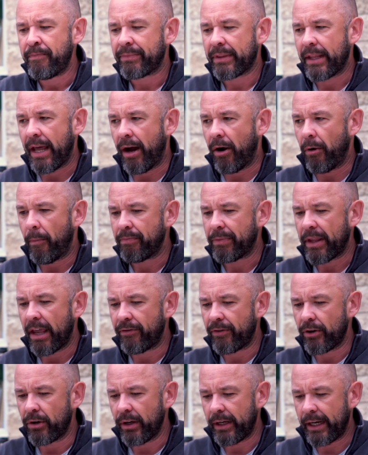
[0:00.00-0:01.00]
Now,
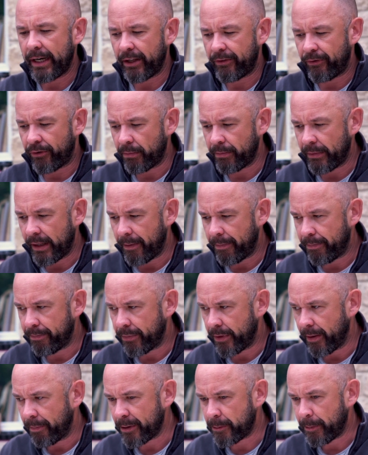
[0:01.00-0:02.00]
if you look at it from the
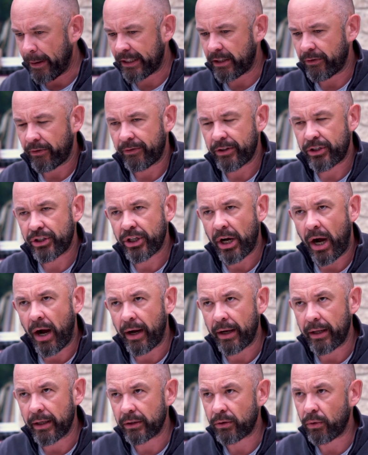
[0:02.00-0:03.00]
perspective of a
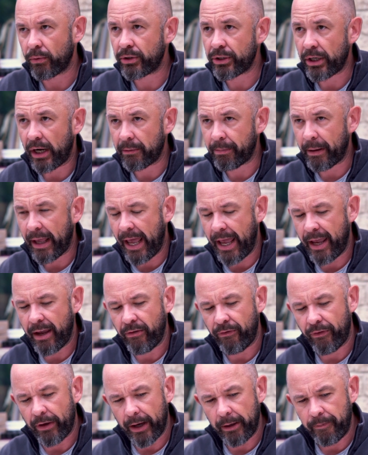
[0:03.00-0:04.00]
child or child
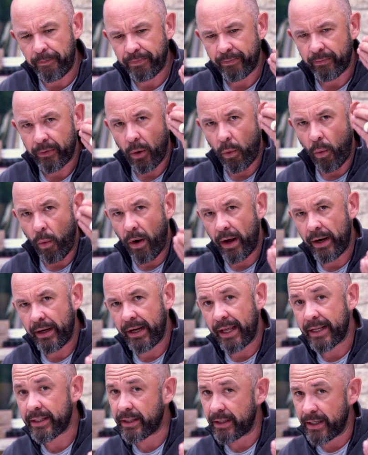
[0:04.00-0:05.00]
behavior,
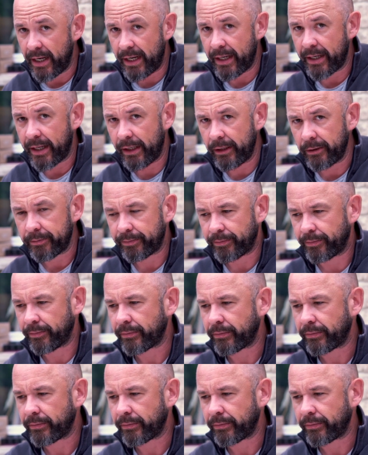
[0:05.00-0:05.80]
one is learning